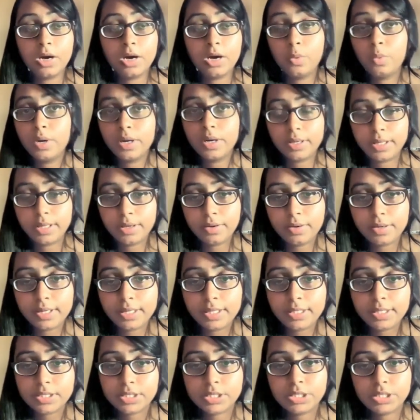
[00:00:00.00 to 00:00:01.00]
working on
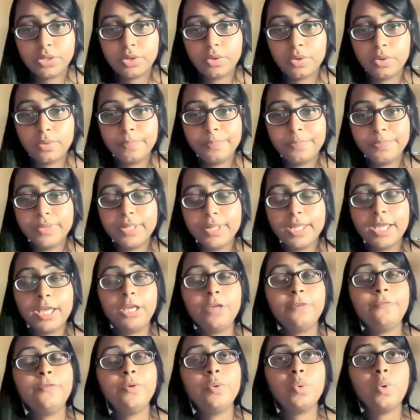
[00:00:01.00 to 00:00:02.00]
it. So
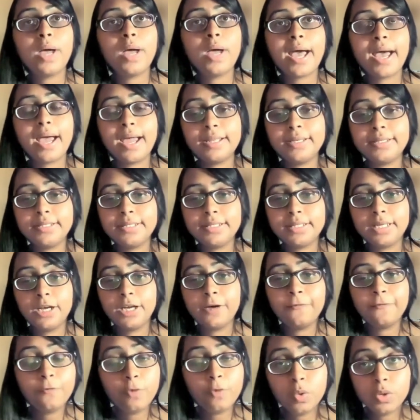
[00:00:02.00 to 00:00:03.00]
if you had
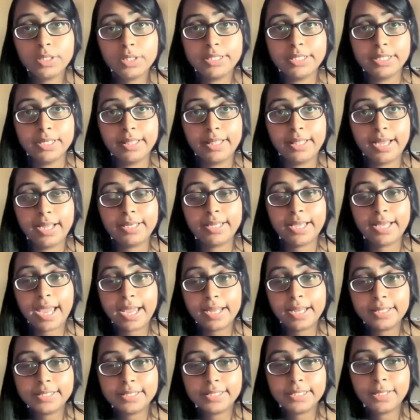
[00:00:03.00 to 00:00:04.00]
a folder that
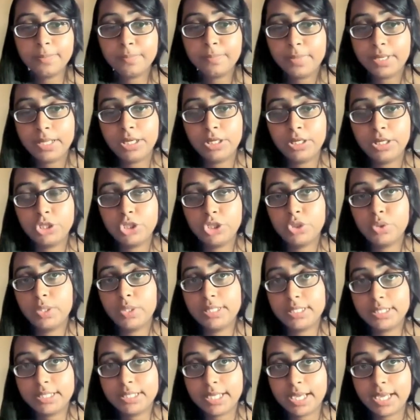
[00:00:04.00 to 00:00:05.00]
had a symlink to a
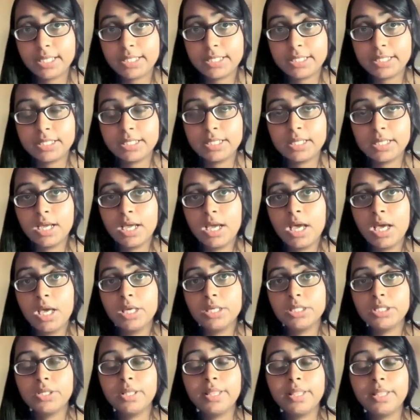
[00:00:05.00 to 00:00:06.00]
test,
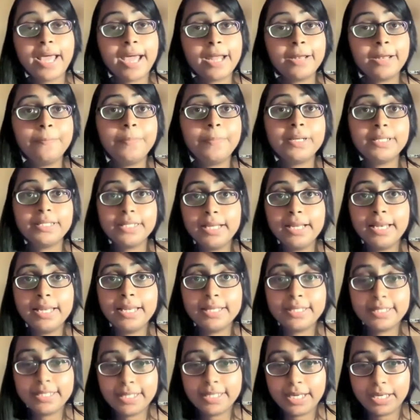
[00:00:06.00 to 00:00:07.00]
so that
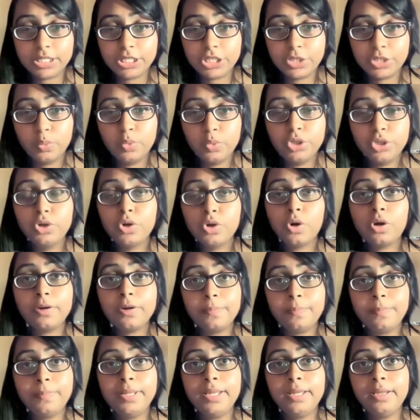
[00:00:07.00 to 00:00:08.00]
particular test would
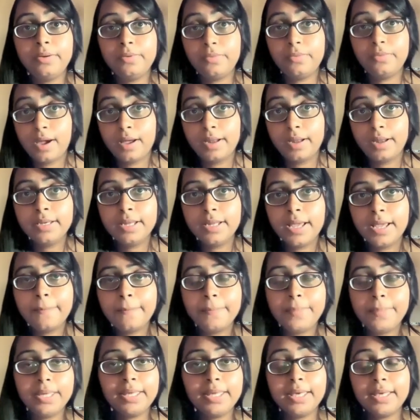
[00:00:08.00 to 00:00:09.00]
not be run
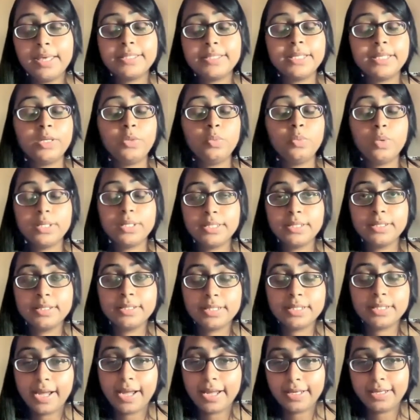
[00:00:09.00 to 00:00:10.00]
because it
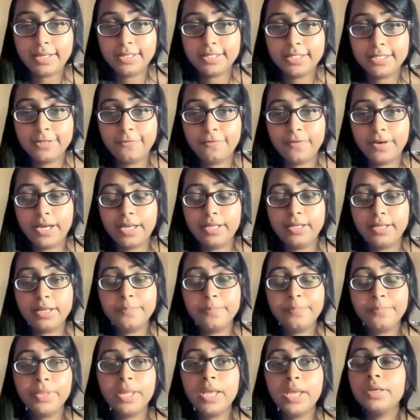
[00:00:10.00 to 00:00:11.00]
wasn't identified.
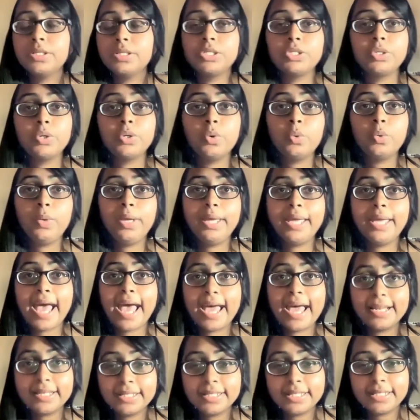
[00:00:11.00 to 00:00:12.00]
So we
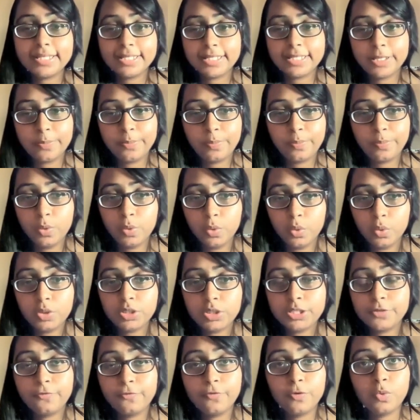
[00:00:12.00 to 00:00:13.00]
added
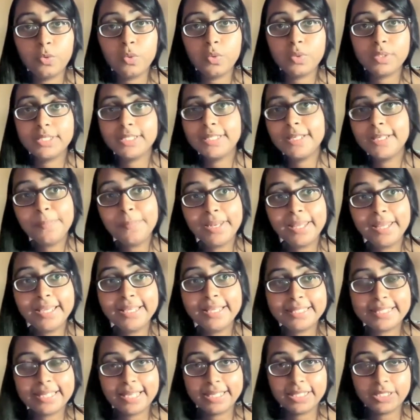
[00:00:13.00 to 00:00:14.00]
support for
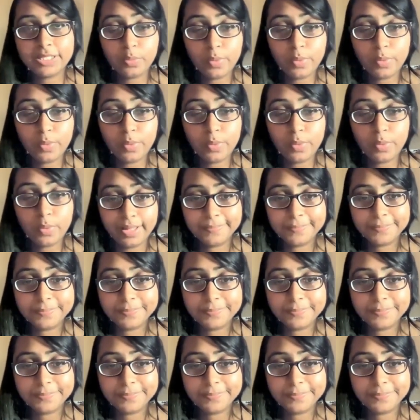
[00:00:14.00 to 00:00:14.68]
symlinks as well.